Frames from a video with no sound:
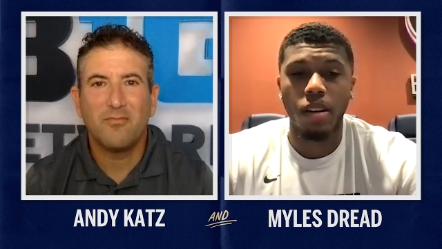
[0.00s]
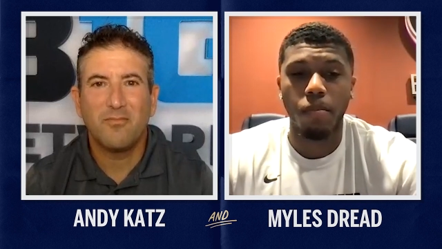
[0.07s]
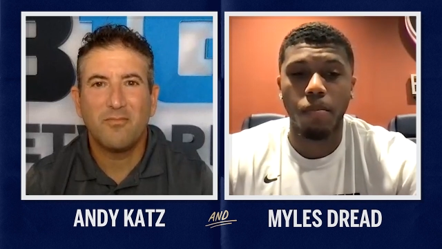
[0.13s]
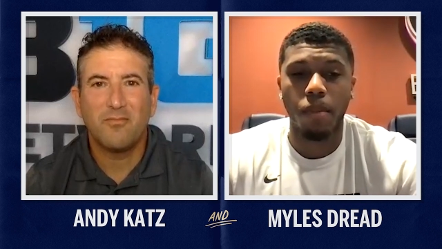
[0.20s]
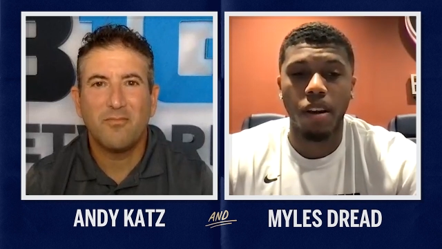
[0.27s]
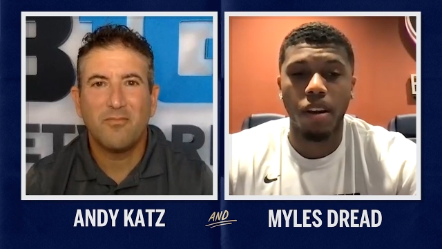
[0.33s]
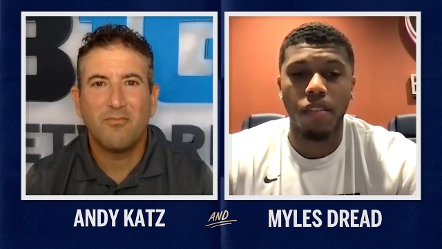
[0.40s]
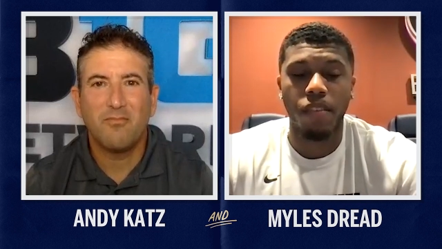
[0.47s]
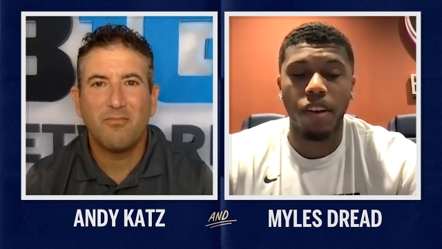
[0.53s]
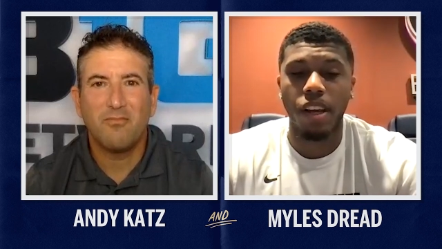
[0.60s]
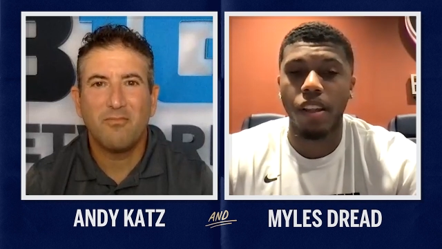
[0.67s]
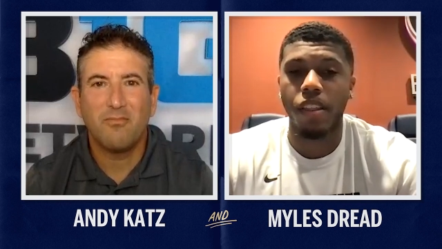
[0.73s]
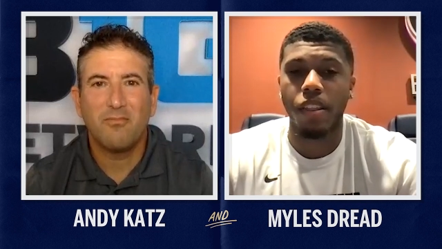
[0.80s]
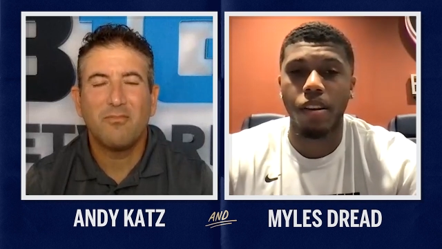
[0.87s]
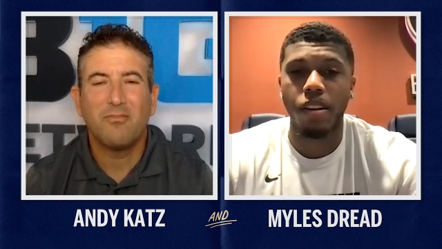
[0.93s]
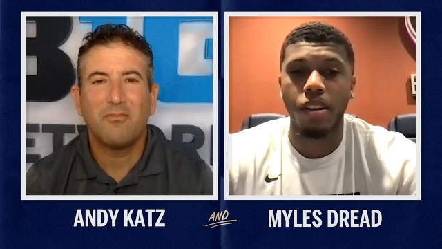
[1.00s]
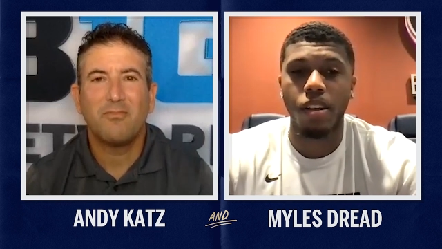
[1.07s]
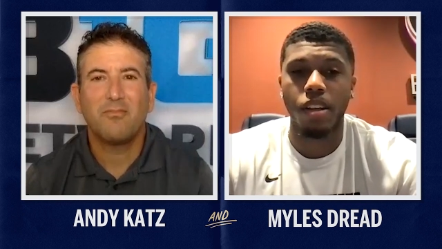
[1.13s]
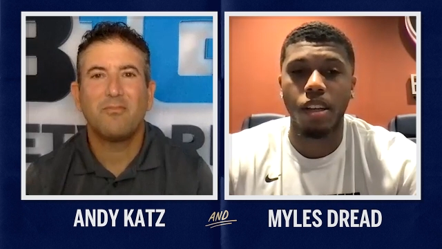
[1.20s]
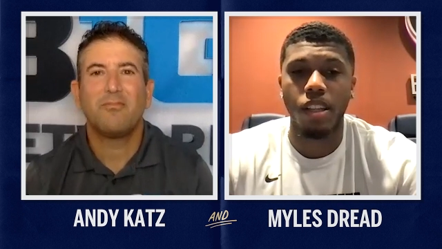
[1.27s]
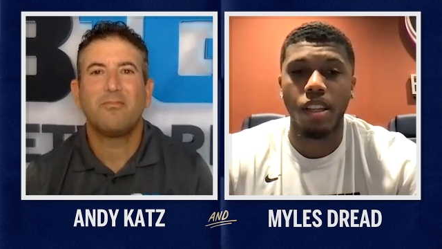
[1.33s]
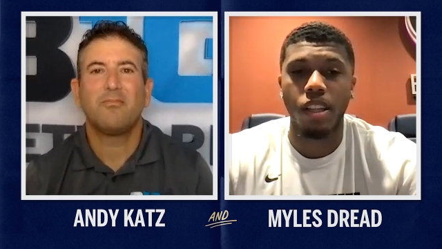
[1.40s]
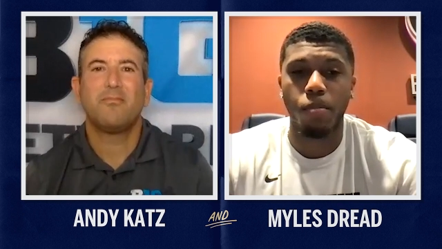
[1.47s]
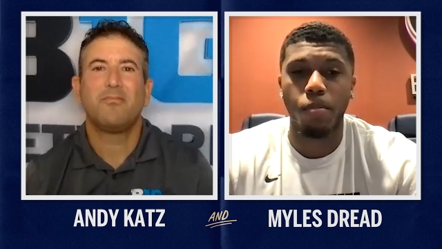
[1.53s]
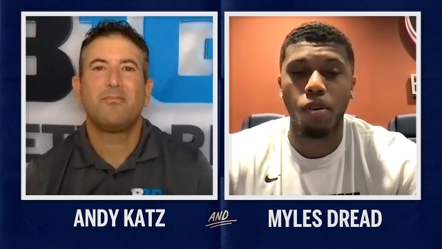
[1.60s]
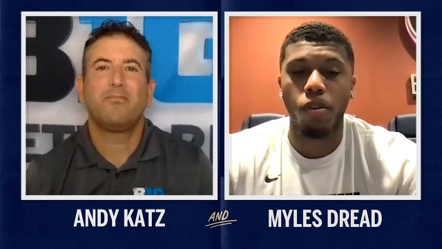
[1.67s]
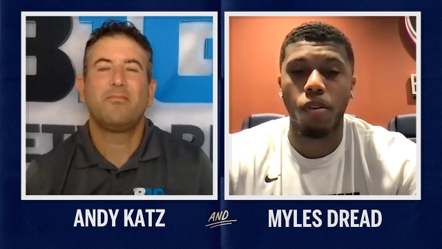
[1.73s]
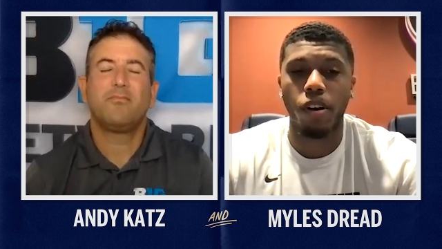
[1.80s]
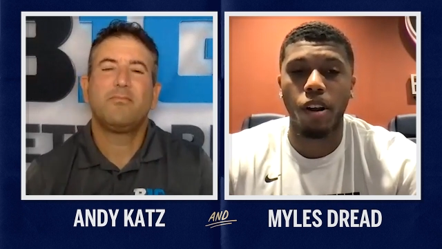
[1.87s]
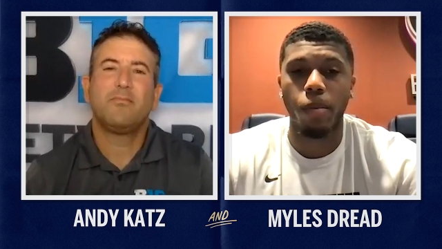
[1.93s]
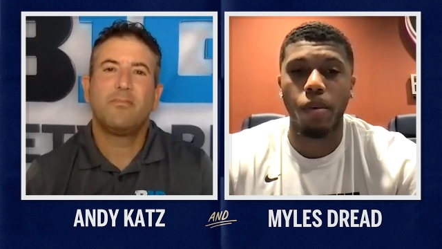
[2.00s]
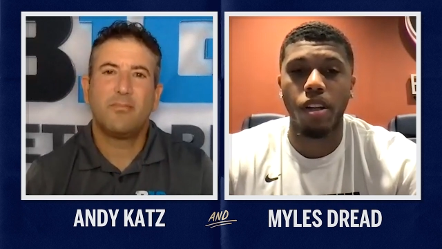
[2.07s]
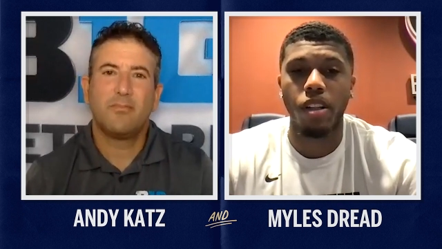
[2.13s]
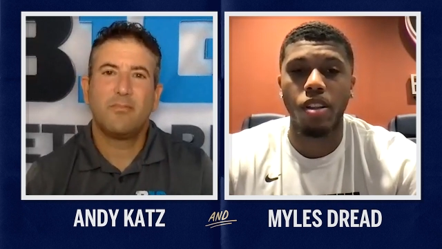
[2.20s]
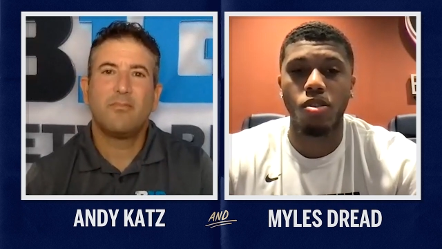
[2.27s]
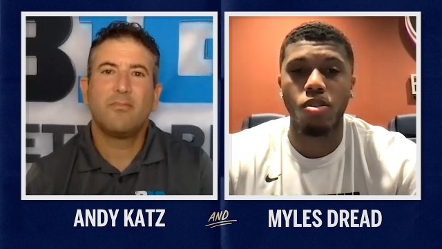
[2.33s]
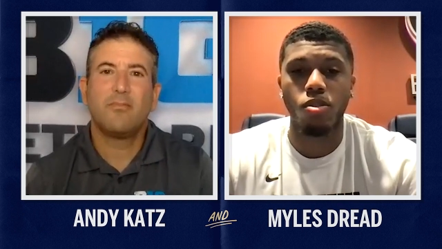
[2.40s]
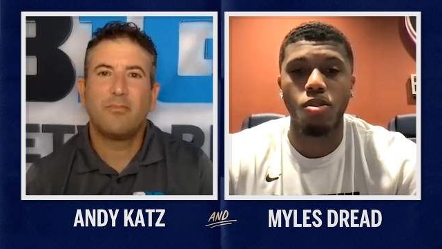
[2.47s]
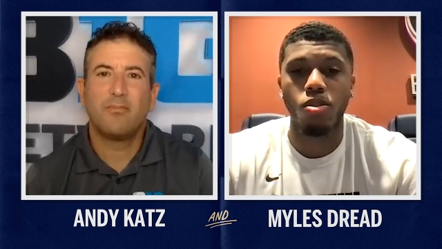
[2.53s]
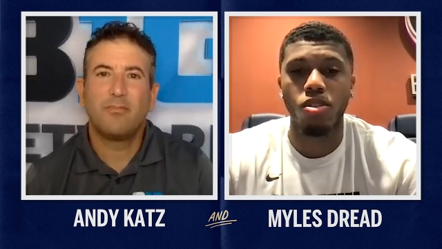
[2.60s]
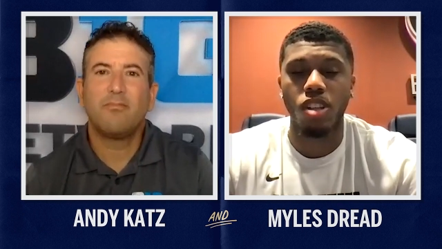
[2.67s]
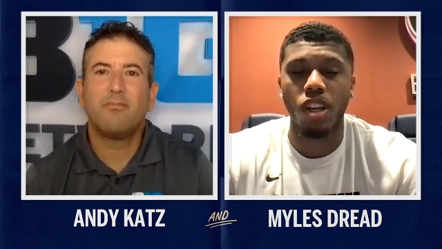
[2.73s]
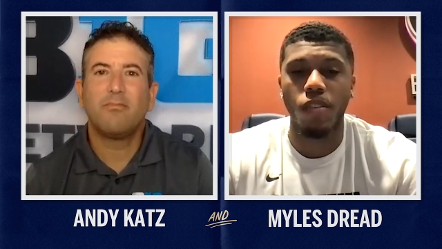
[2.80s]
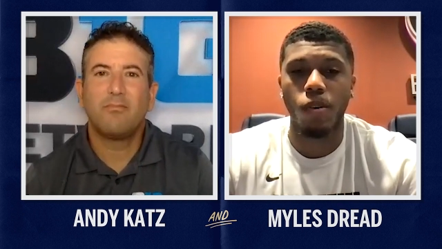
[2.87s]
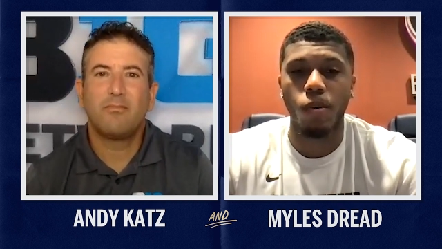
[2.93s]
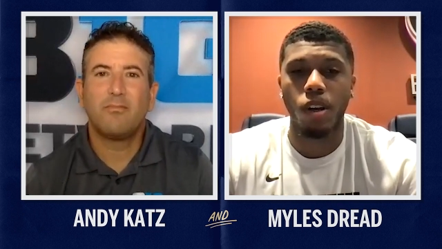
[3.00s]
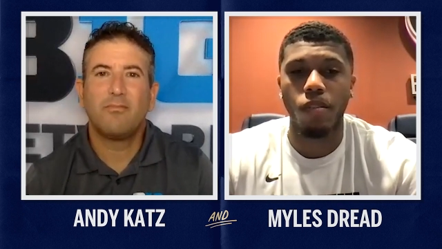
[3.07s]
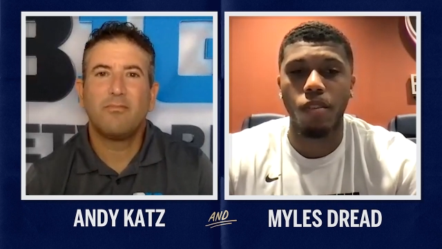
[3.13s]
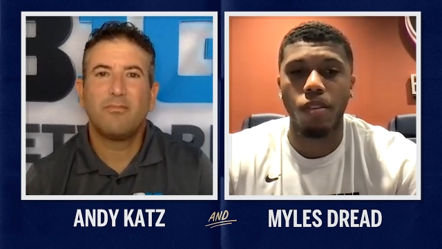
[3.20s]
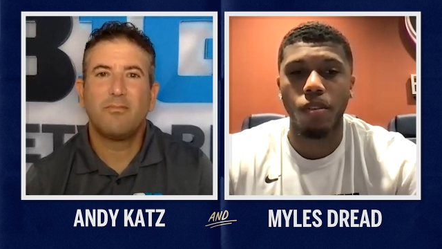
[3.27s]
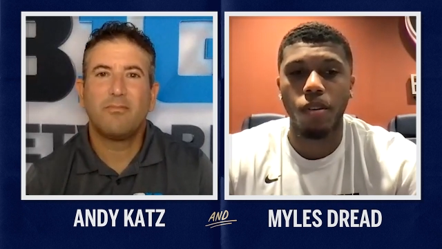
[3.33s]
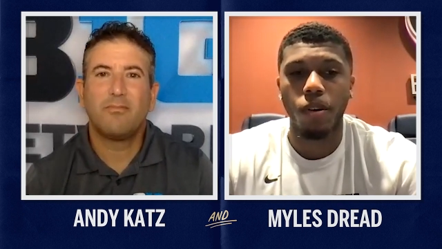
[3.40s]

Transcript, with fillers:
Speaker 1: my faith in the in the program and in the school has never wavered.